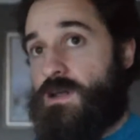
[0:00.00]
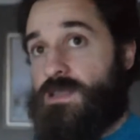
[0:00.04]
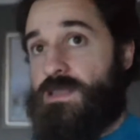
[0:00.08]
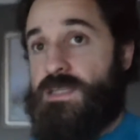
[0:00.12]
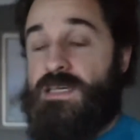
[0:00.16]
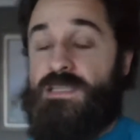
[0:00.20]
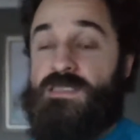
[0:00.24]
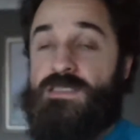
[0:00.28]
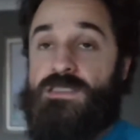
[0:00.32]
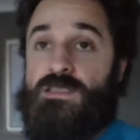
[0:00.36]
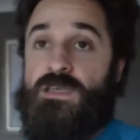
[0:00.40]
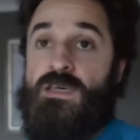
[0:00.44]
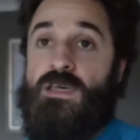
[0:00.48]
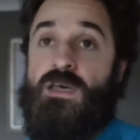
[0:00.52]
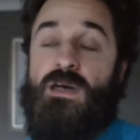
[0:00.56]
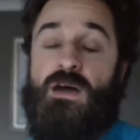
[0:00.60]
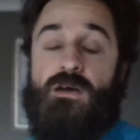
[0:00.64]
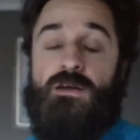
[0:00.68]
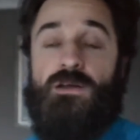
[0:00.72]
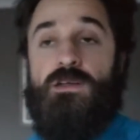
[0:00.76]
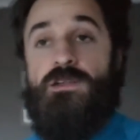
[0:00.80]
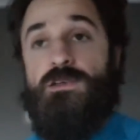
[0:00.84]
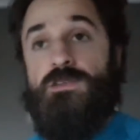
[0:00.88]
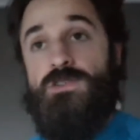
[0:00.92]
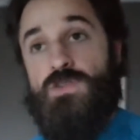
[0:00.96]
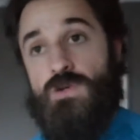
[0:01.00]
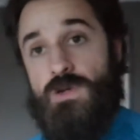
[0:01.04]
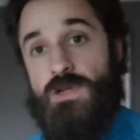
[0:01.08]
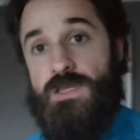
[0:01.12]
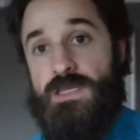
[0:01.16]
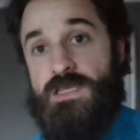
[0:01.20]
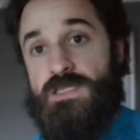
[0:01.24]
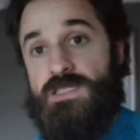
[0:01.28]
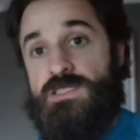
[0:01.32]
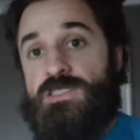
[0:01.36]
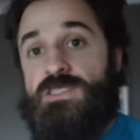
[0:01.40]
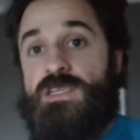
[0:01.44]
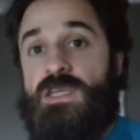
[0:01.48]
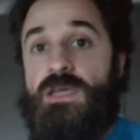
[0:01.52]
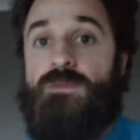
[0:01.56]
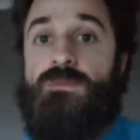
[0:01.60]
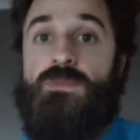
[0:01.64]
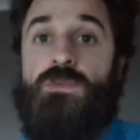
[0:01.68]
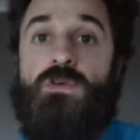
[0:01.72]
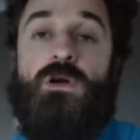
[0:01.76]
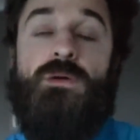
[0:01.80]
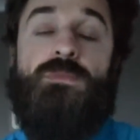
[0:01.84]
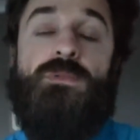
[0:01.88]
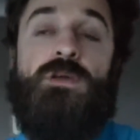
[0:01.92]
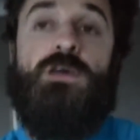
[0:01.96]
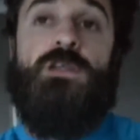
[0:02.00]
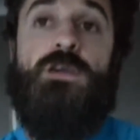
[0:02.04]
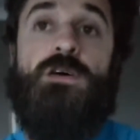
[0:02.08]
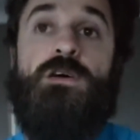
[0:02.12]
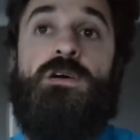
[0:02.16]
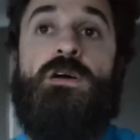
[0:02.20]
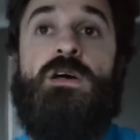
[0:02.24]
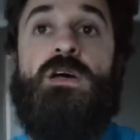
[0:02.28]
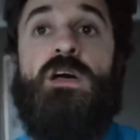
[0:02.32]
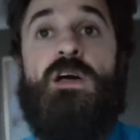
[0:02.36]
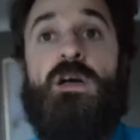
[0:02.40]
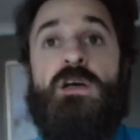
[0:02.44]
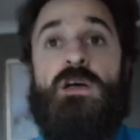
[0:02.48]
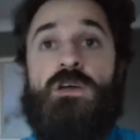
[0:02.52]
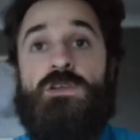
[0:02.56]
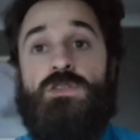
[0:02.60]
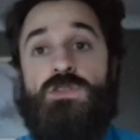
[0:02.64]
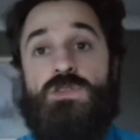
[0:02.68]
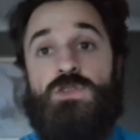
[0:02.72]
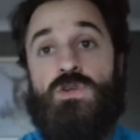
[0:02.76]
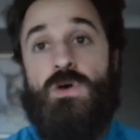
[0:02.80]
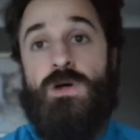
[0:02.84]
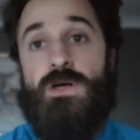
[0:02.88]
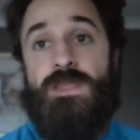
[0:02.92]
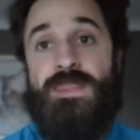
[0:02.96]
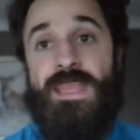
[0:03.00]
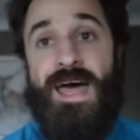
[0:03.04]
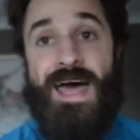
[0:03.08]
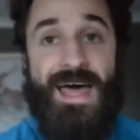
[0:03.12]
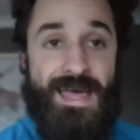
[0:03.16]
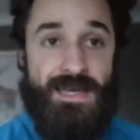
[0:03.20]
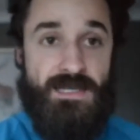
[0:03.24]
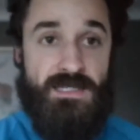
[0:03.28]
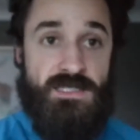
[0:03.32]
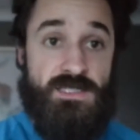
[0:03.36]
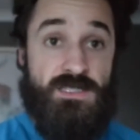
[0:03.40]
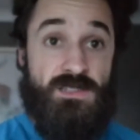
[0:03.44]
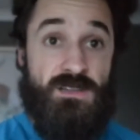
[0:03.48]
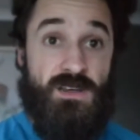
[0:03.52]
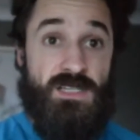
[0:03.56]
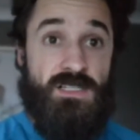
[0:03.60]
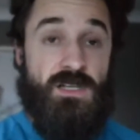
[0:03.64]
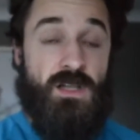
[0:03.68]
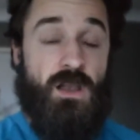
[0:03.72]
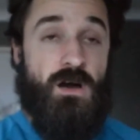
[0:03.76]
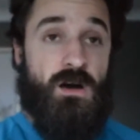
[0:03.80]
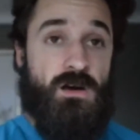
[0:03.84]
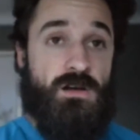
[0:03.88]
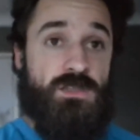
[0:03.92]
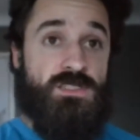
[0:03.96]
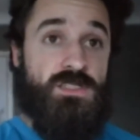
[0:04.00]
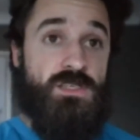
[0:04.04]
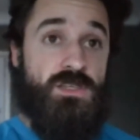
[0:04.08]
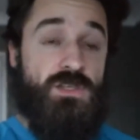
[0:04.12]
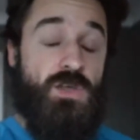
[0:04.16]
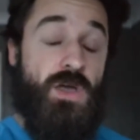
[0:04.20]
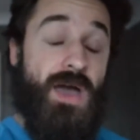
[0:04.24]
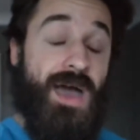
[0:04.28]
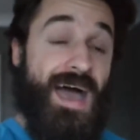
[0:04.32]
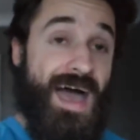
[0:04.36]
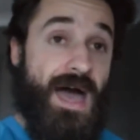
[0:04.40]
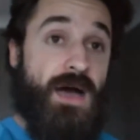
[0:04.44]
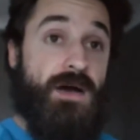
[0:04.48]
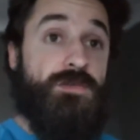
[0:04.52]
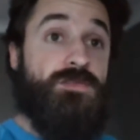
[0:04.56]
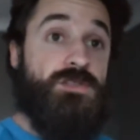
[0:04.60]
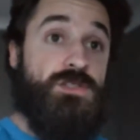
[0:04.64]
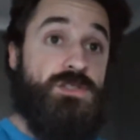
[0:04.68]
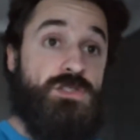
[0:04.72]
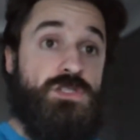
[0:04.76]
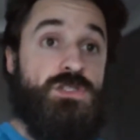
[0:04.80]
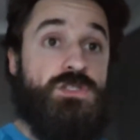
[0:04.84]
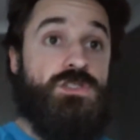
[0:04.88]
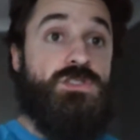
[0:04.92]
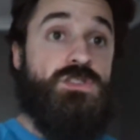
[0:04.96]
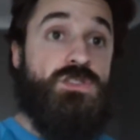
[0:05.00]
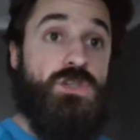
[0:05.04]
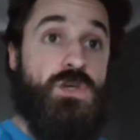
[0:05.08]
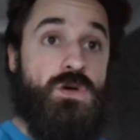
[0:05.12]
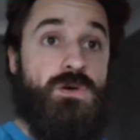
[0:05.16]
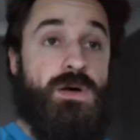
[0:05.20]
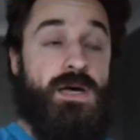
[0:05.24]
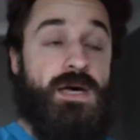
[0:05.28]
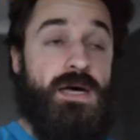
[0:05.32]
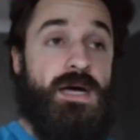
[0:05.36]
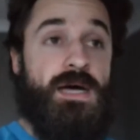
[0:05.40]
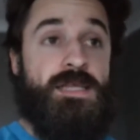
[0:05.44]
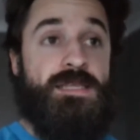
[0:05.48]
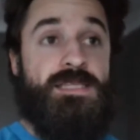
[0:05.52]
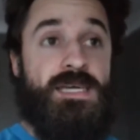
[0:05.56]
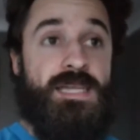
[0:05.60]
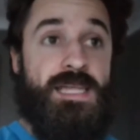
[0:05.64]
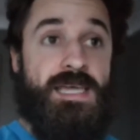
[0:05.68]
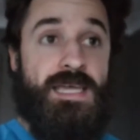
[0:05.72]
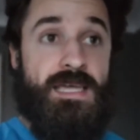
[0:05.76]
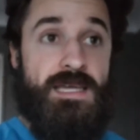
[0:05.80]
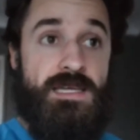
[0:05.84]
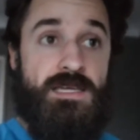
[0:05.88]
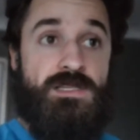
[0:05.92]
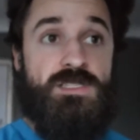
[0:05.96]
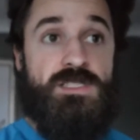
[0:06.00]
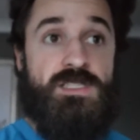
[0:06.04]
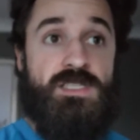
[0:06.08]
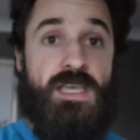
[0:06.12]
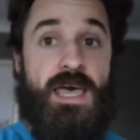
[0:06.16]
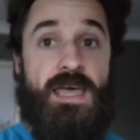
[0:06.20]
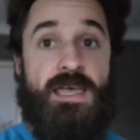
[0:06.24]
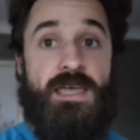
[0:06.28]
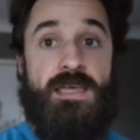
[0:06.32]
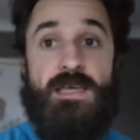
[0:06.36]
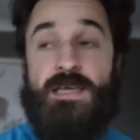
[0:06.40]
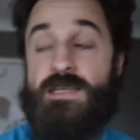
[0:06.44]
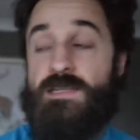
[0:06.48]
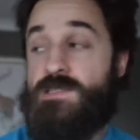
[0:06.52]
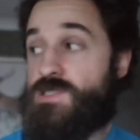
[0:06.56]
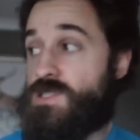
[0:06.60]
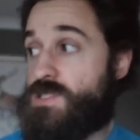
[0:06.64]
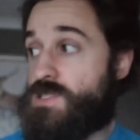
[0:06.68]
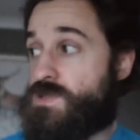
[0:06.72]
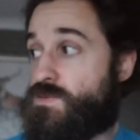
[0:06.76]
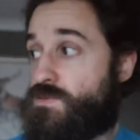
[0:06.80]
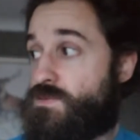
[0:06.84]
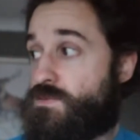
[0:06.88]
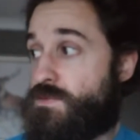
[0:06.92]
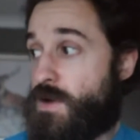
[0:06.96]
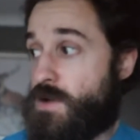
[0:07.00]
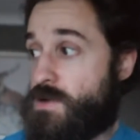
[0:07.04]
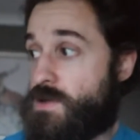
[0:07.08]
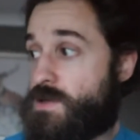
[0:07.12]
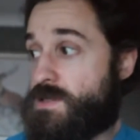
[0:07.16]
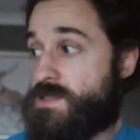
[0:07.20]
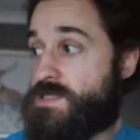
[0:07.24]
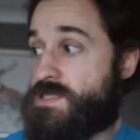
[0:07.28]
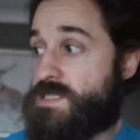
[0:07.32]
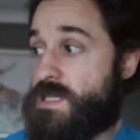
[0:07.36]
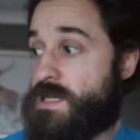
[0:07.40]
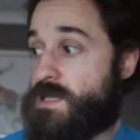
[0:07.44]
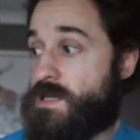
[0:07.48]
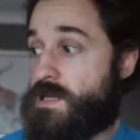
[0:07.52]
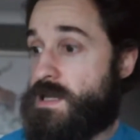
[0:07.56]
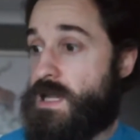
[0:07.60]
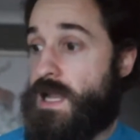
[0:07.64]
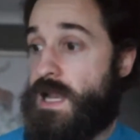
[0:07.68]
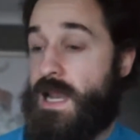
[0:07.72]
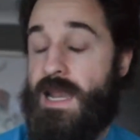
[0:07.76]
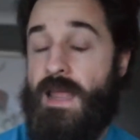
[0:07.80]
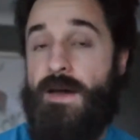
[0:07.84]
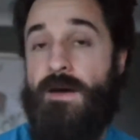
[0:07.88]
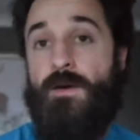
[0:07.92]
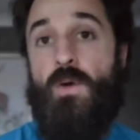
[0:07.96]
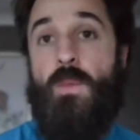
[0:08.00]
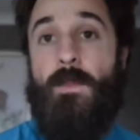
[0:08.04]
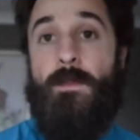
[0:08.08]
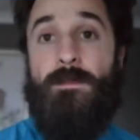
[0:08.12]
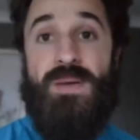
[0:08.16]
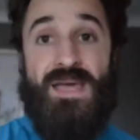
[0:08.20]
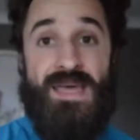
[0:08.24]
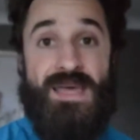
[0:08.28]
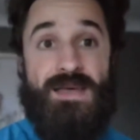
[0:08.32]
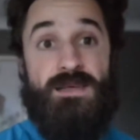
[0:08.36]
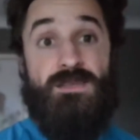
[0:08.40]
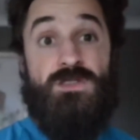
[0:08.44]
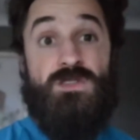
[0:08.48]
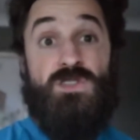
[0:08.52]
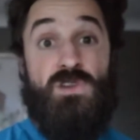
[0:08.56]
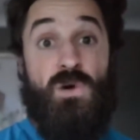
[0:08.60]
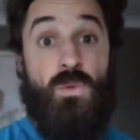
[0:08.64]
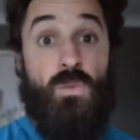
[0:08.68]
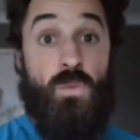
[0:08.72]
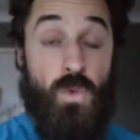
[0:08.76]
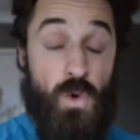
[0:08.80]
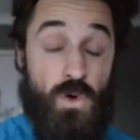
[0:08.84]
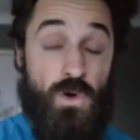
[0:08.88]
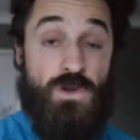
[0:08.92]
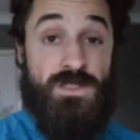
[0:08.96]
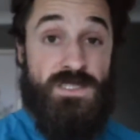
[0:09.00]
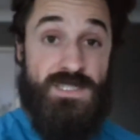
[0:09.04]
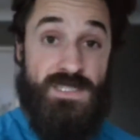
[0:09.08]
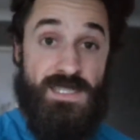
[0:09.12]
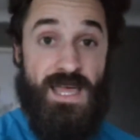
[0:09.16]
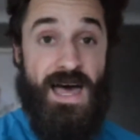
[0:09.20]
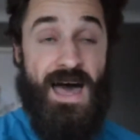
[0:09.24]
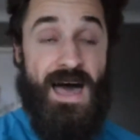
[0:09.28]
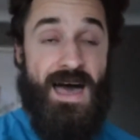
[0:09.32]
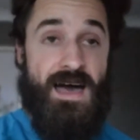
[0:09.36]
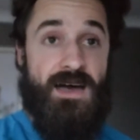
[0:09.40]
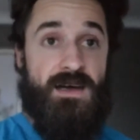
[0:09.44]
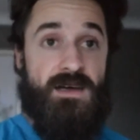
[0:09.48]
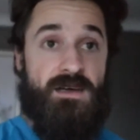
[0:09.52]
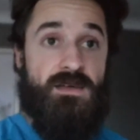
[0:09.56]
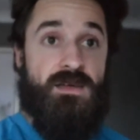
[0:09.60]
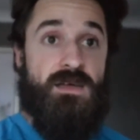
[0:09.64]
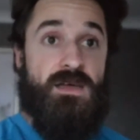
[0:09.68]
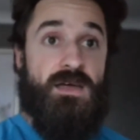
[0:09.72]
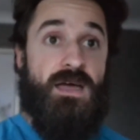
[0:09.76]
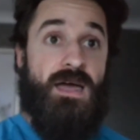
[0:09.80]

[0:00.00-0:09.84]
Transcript: this, I'm going to join this gym, or I'm going to join that exercise class. You have to just do it. And then each day is just focusing a little bit towards that.